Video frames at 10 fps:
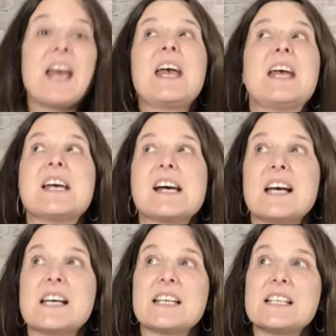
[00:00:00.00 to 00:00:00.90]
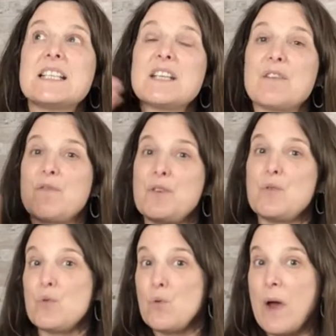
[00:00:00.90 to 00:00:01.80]
And if
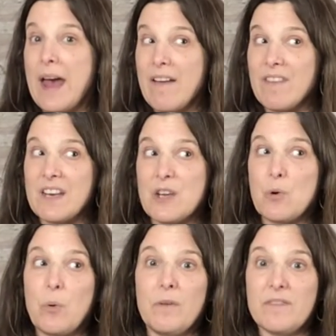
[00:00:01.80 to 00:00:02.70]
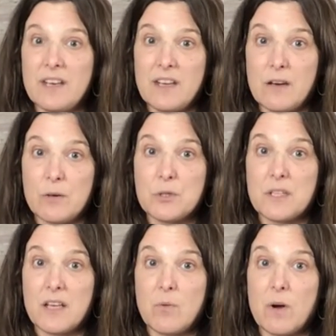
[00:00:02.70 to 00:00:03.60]
you have any cool videos
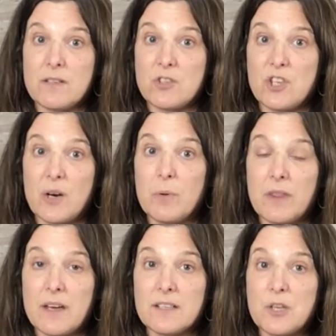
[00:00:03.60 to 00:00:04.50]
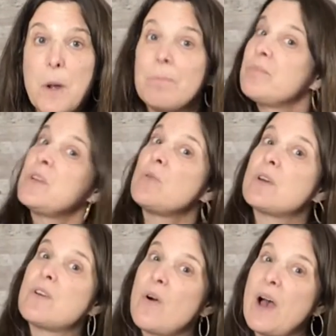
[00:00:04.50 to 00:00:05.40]
that you want to share with us, you
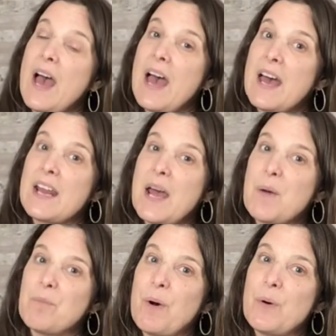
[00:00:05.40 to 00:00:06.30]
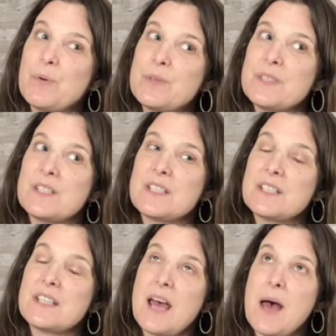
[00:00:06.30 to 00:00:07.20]
can go ahead and post
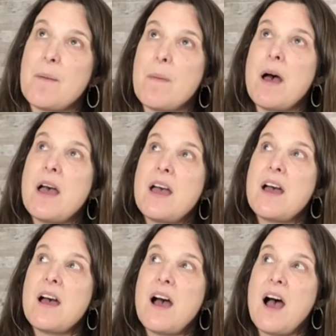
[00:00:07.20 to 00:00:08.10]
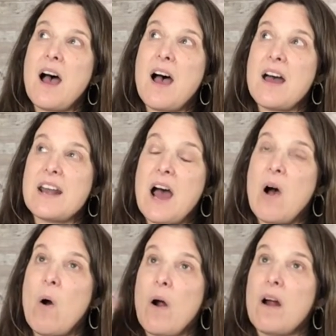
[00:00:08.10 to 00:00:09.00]
them on
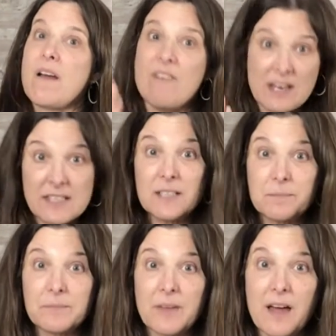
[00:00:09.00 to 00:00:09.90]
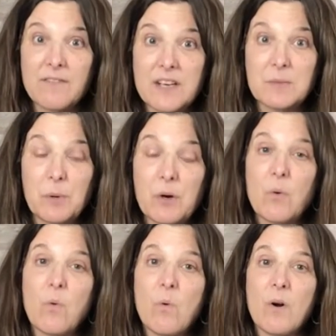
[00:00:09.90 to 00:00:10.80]
our event on Facebook,
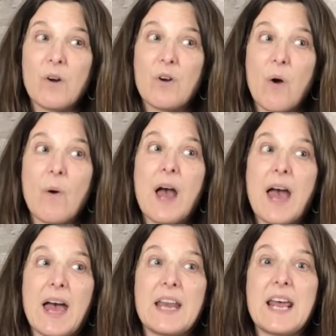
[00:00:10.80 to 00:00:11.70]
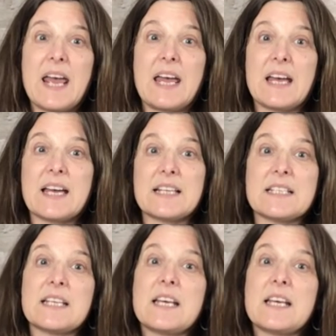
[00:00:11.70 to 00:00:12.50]
or go ahead and